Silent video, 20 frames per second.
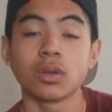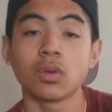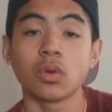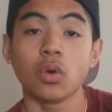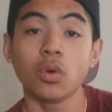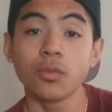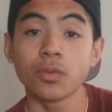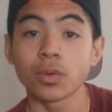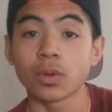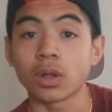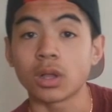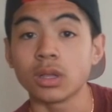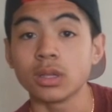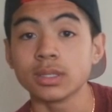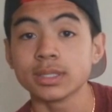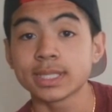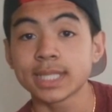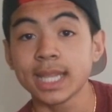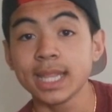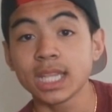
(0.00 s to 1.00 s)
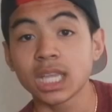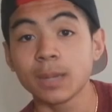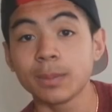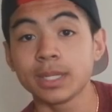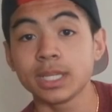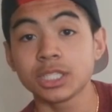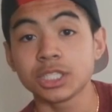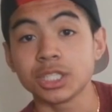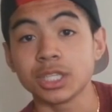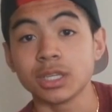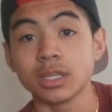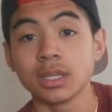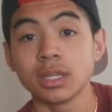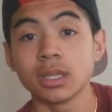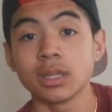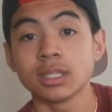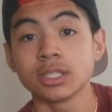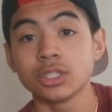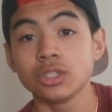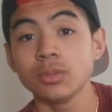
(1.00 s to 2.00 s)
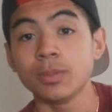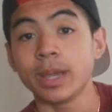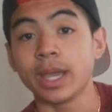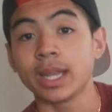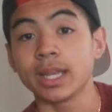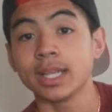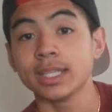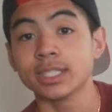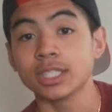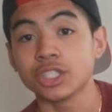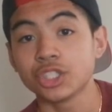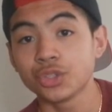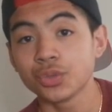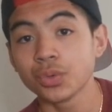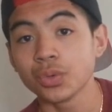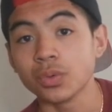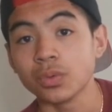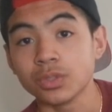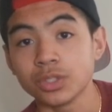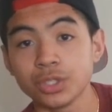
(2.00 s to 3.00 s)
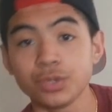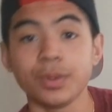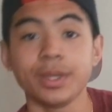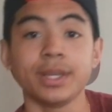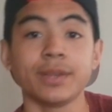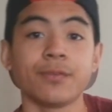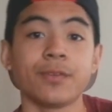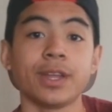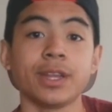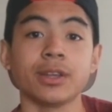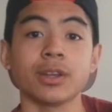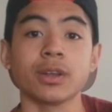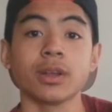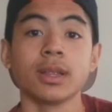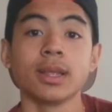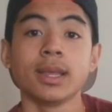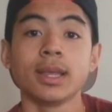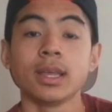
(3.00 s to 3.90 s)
Overall, Stanley Cup Edition, Subban is a true two-way defender,